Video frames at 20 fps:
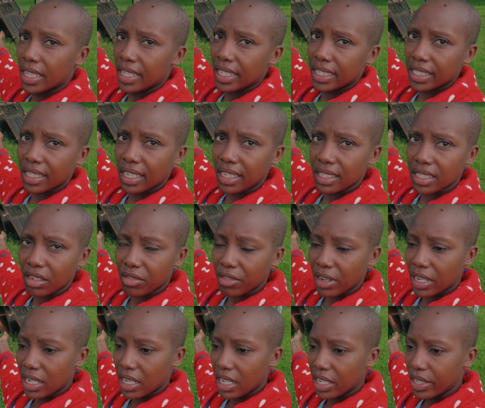these gates are
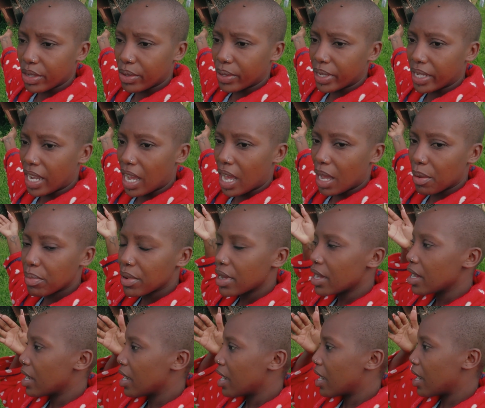finally going up.
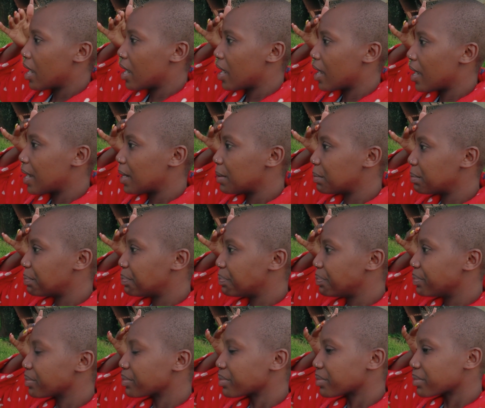When